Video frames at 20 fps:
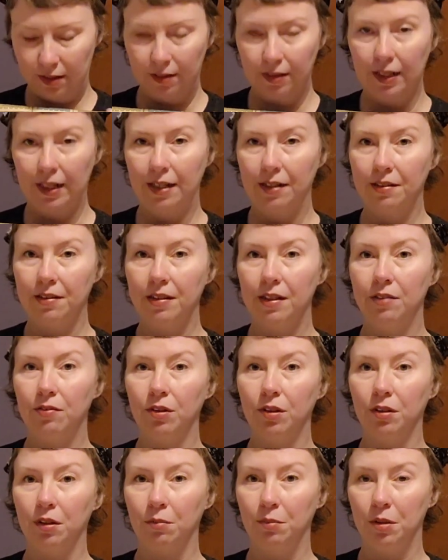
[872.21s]
that has
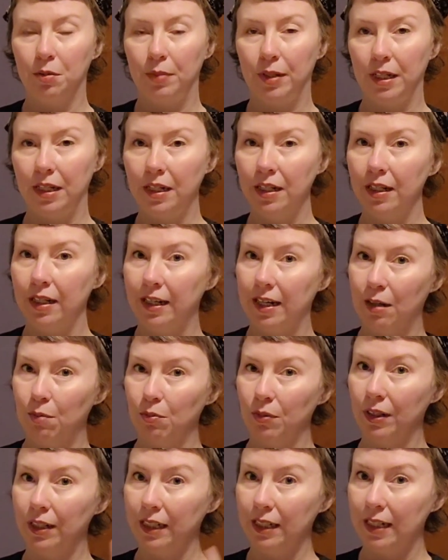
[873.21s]
never come to be, and
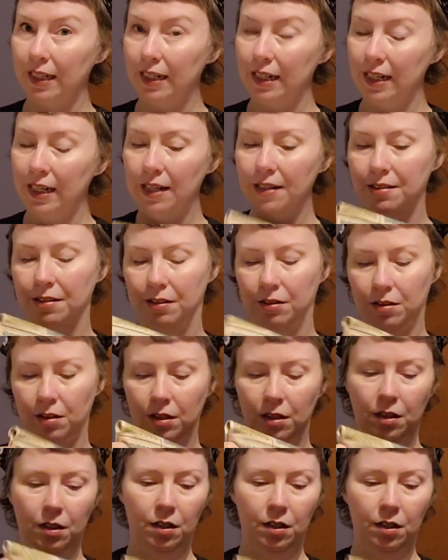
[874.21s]
I'm really glad it hasn't,